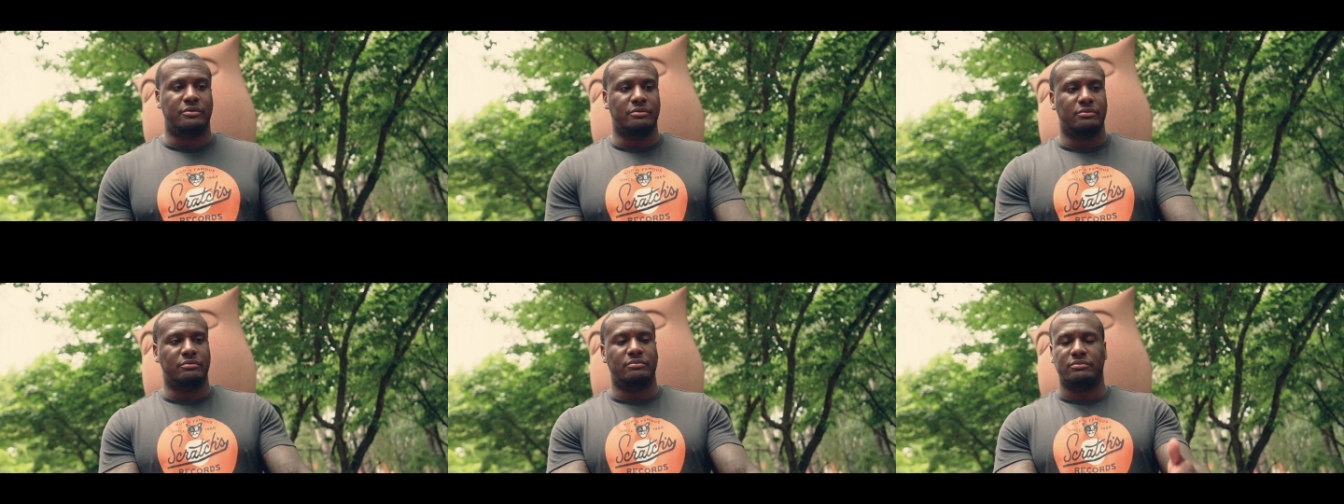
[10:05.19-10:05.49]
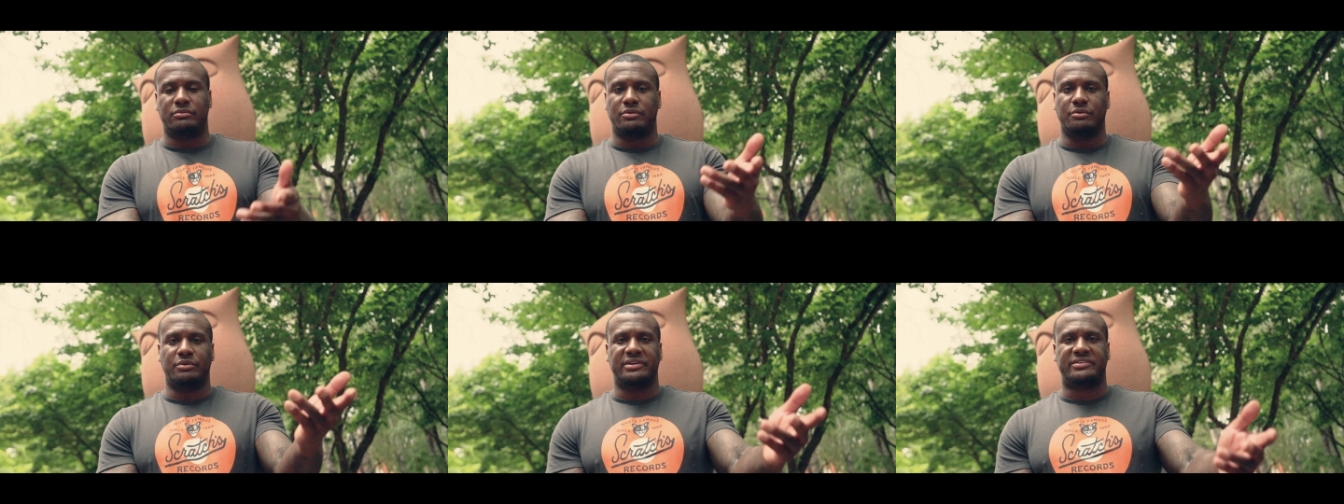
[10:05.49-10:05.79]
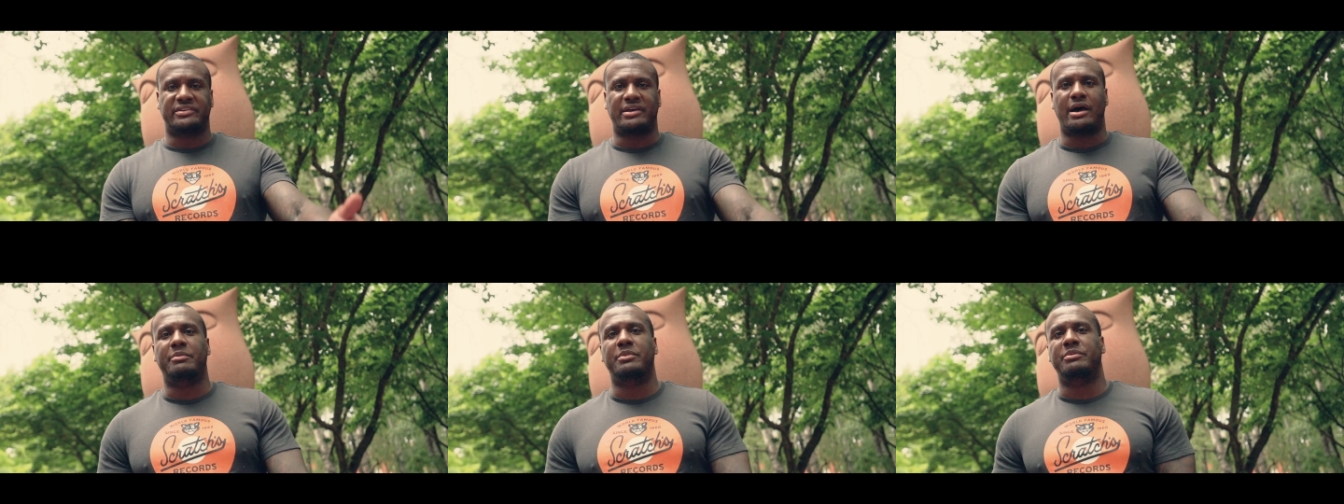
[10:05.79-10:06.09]
through
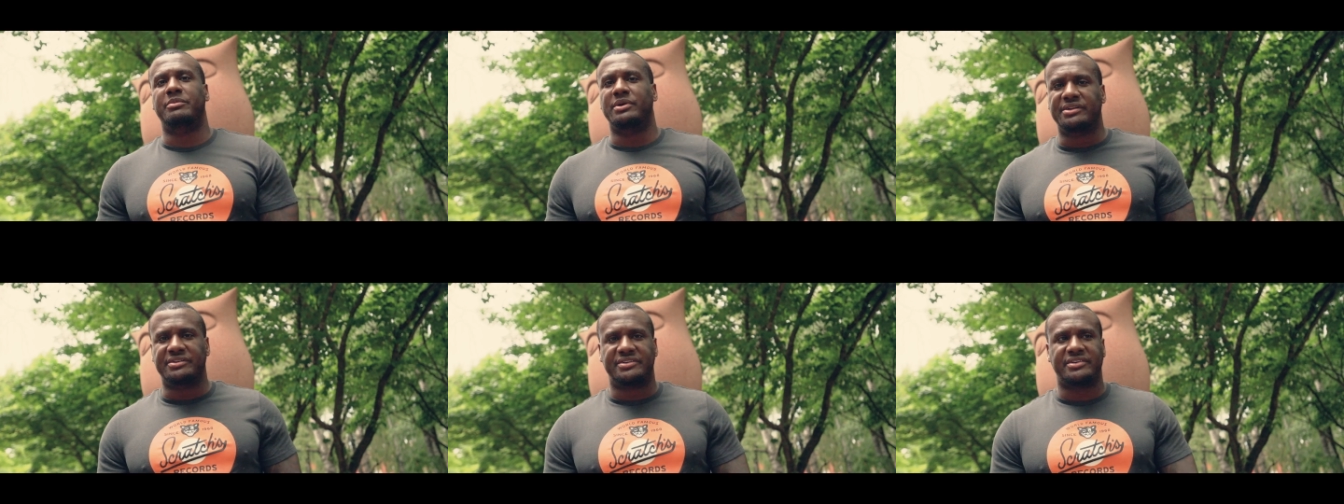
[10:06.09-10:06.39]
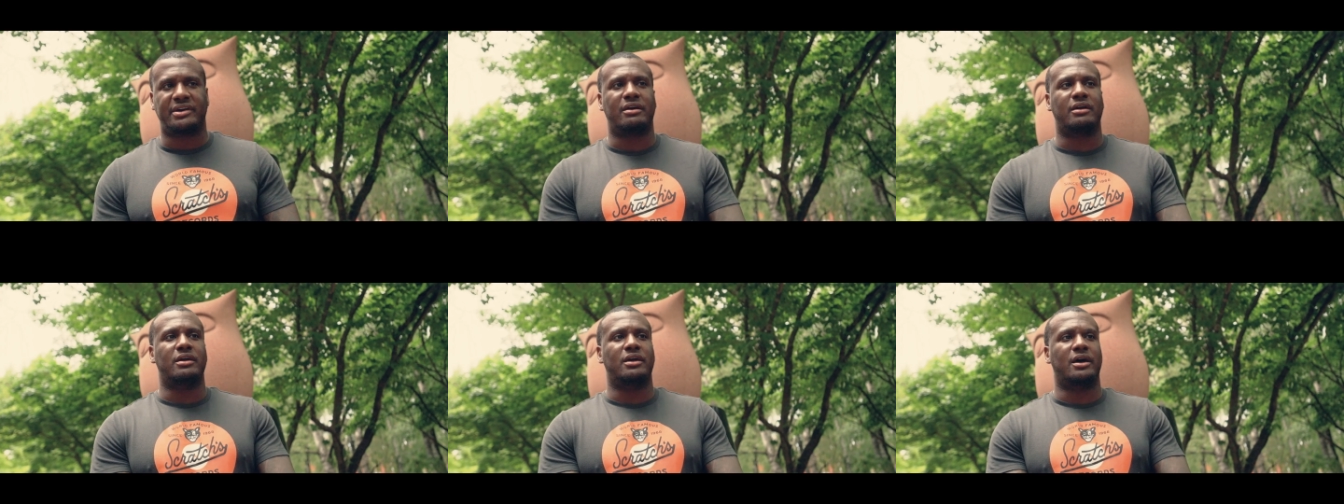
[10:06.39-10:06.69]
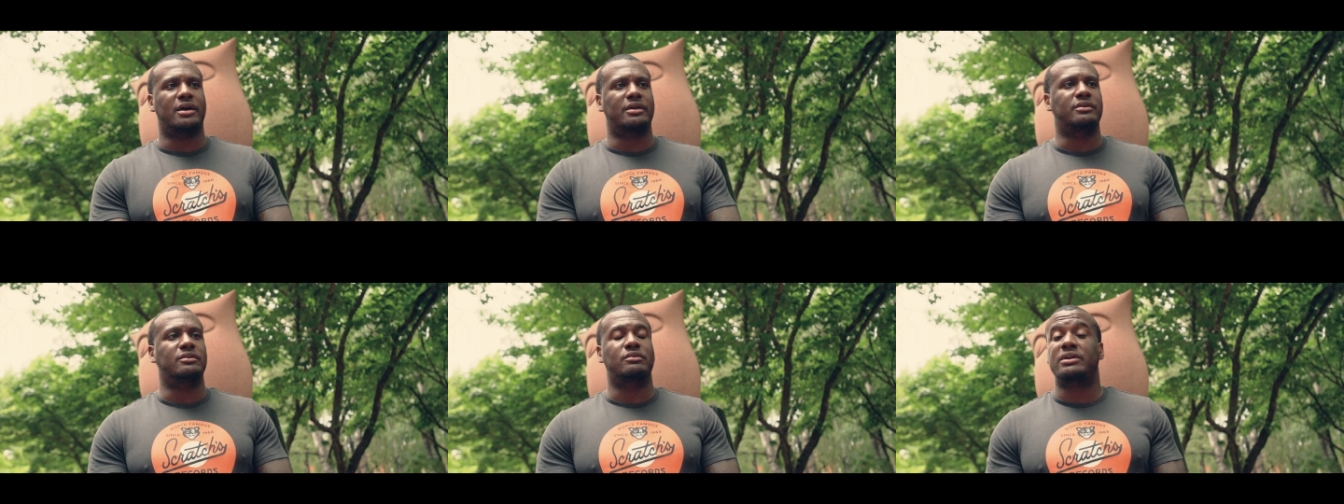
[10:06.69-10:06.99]
his time in the military,
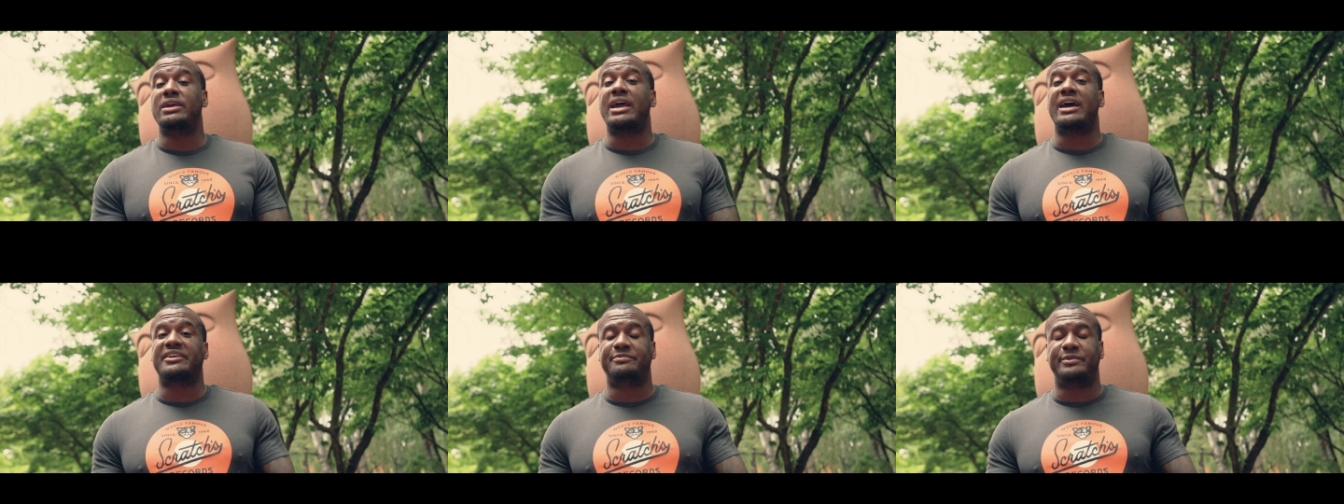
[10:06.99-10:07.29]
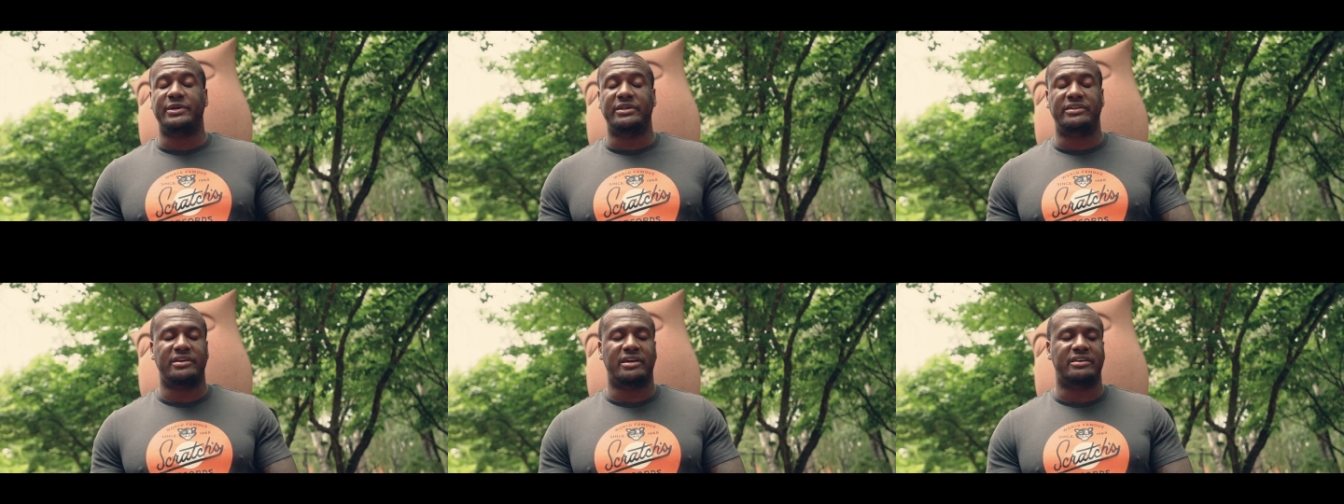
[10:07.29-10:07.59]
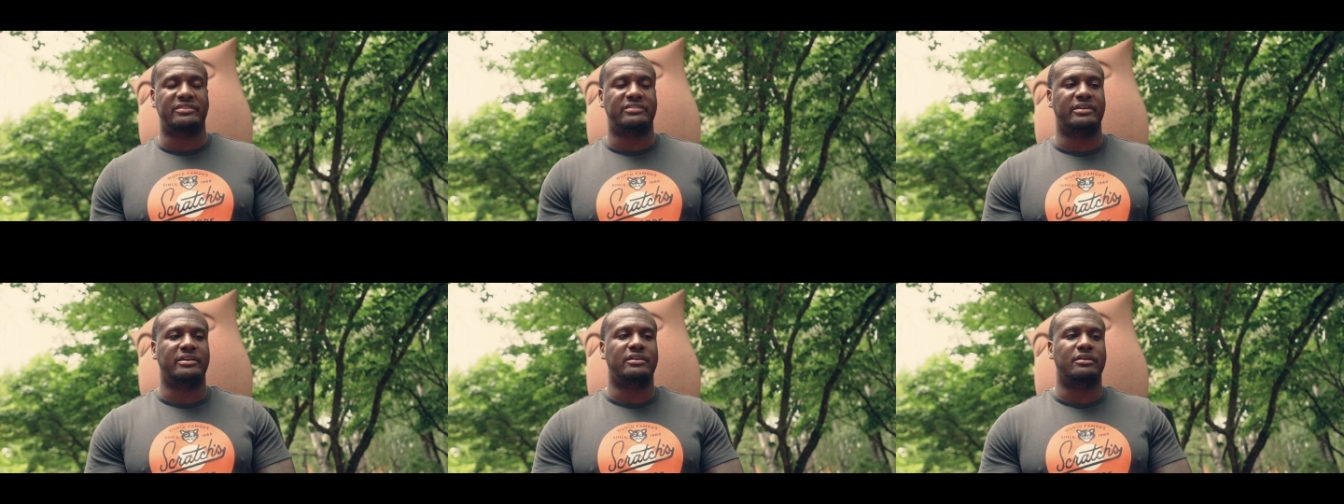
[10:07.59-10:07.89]
you know, he has
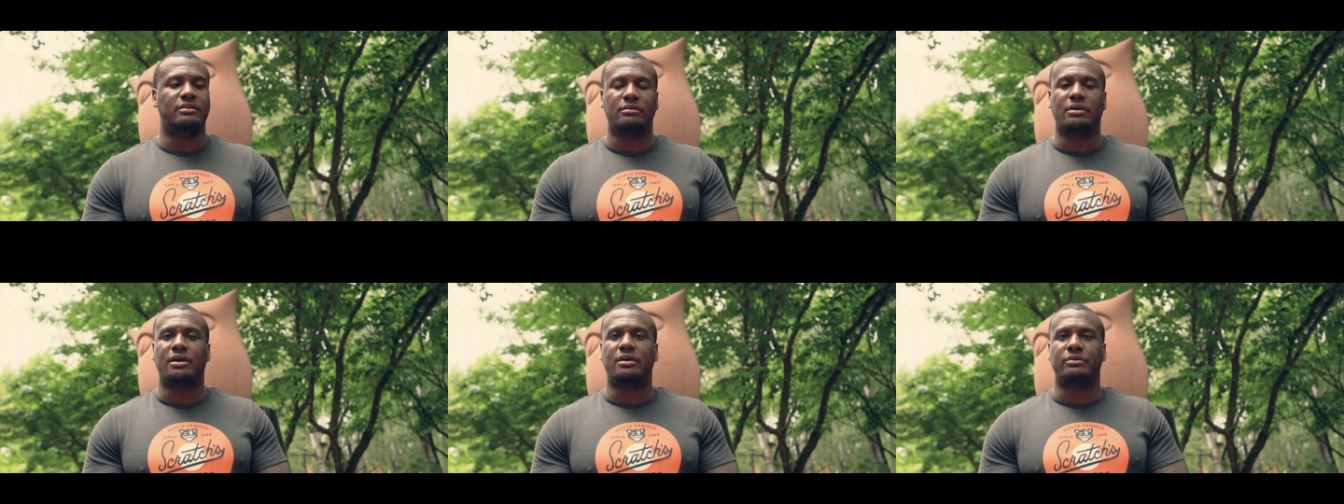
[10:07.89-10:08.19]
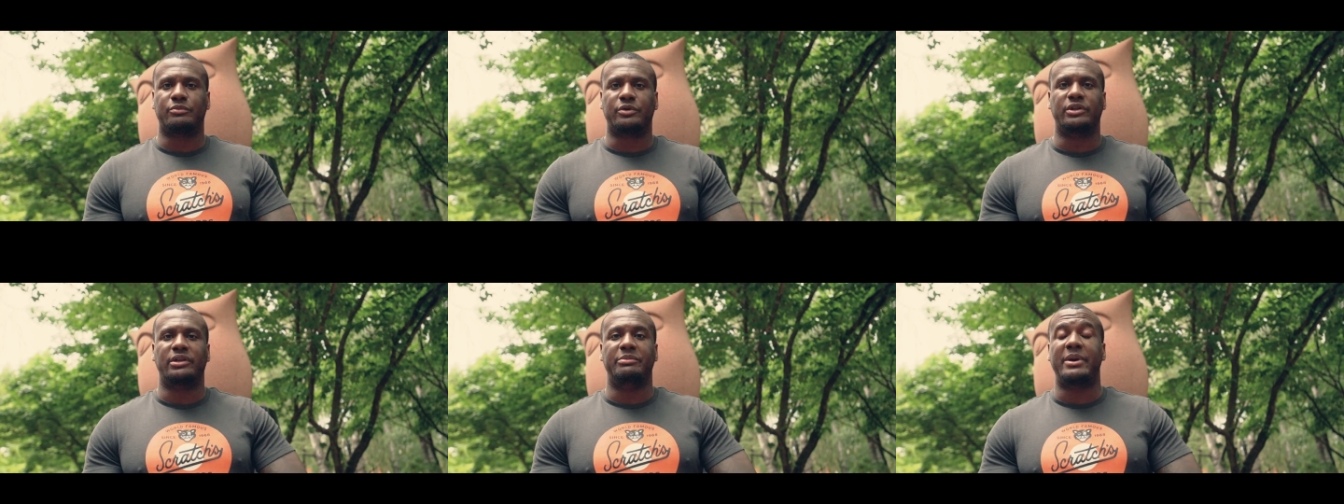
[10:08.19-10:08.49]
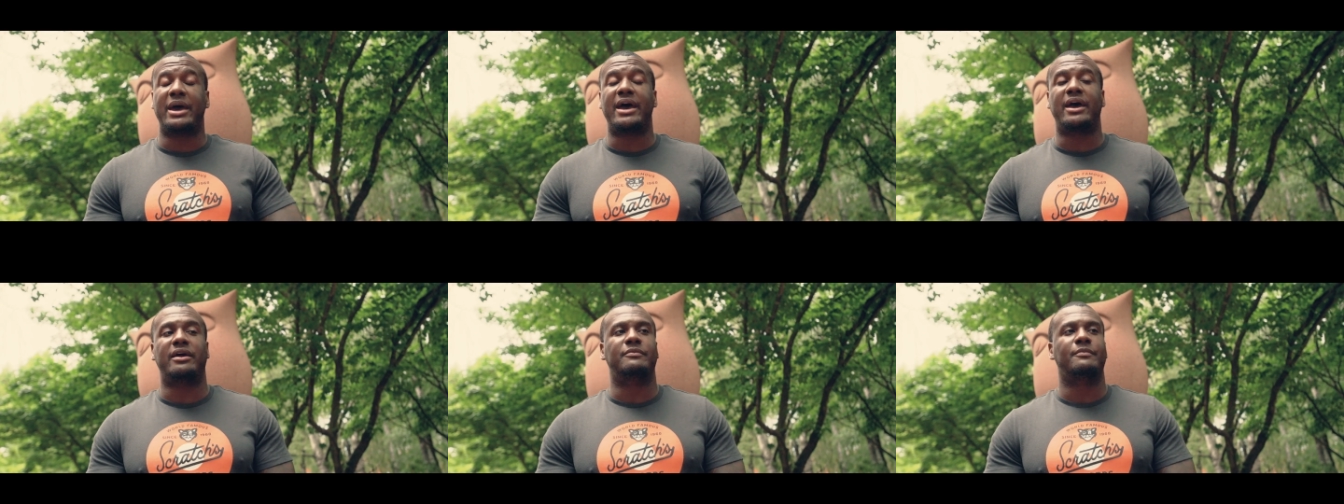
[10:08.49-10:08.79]
PTSD really
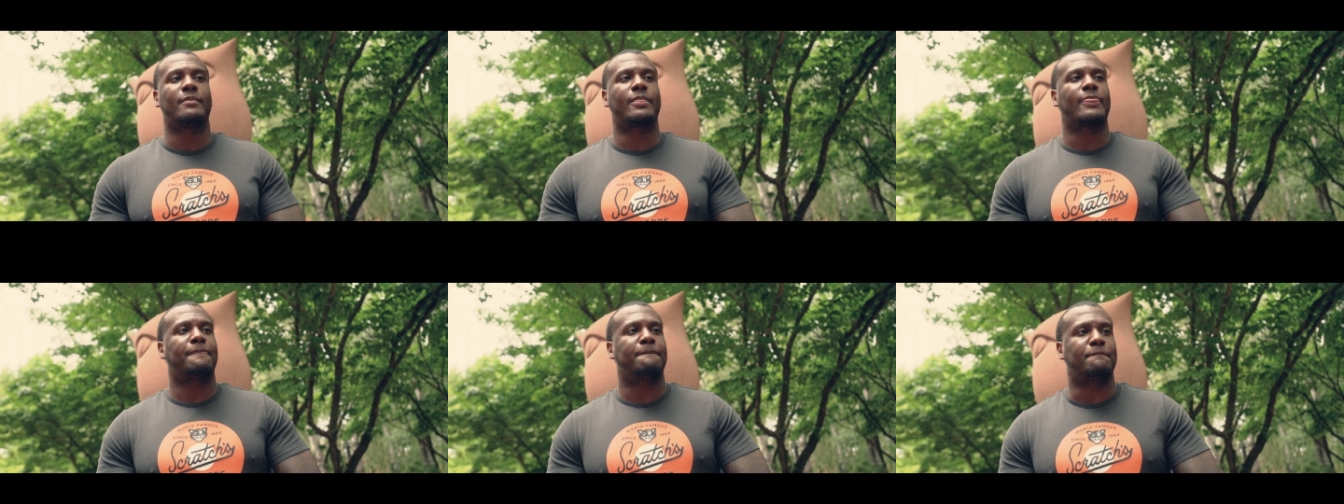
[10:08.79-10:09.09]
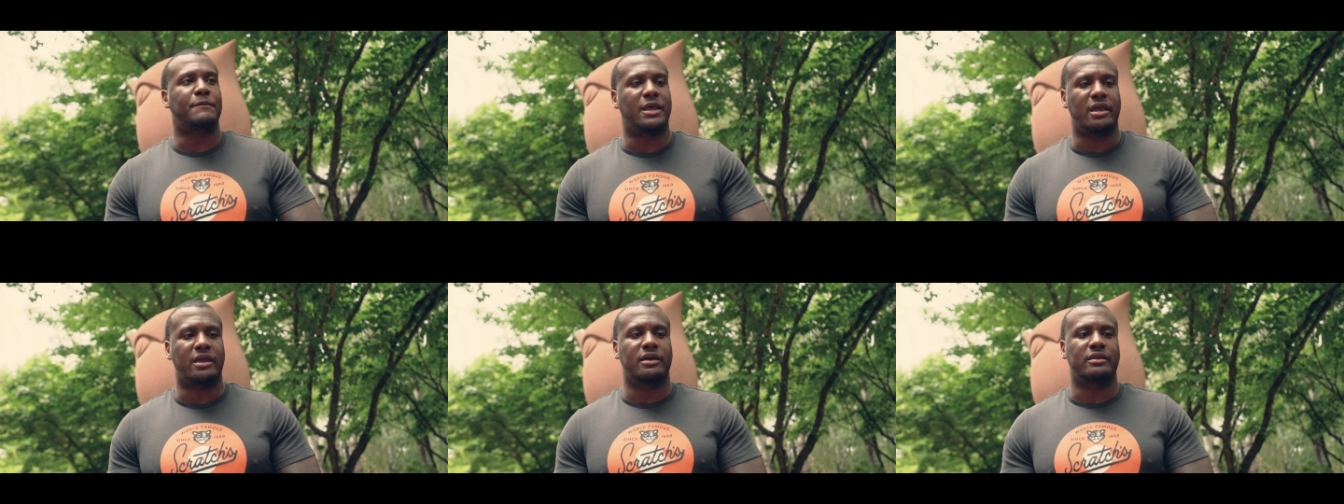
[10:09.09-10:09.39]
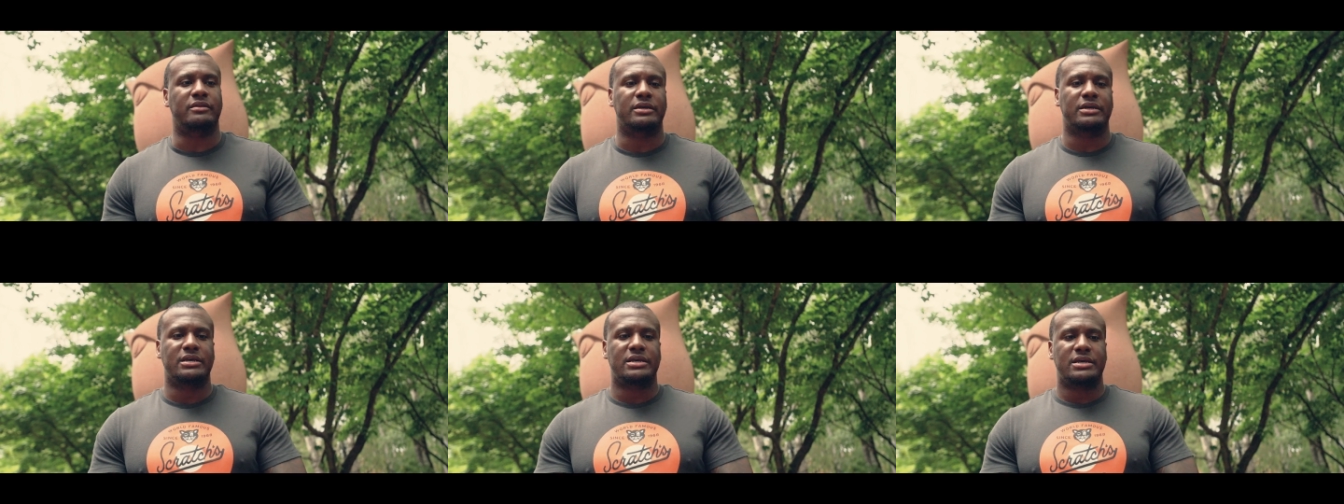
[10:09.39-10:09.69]
bad,
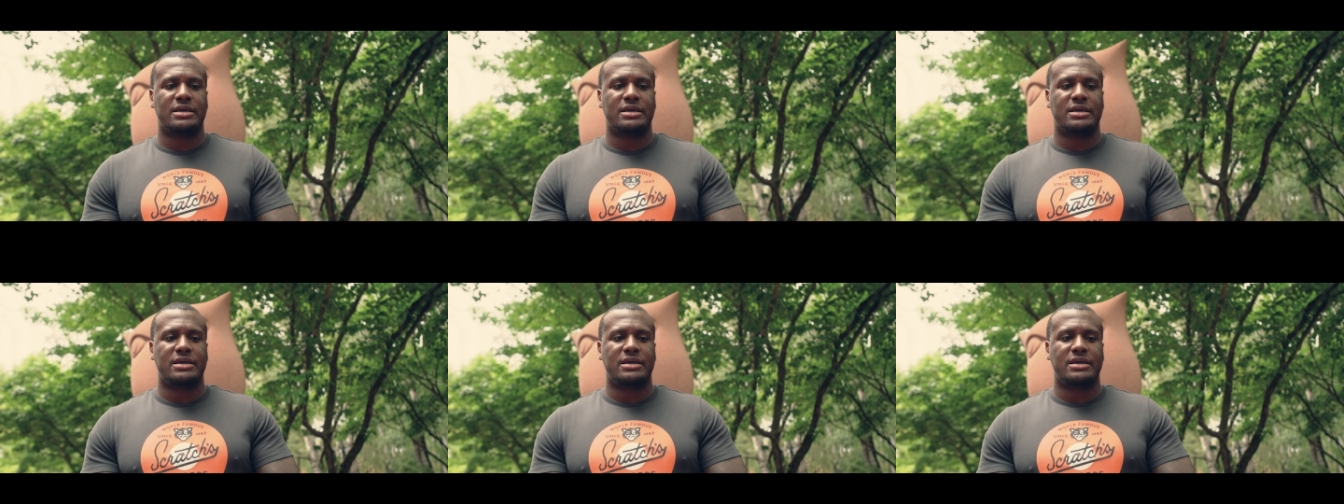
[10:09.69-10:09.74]
and